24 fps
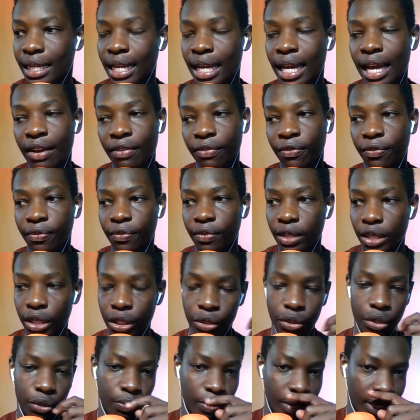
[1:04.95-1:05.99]
I have
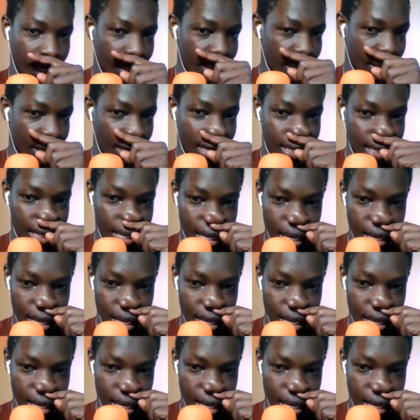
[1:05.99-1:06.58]
issues with internet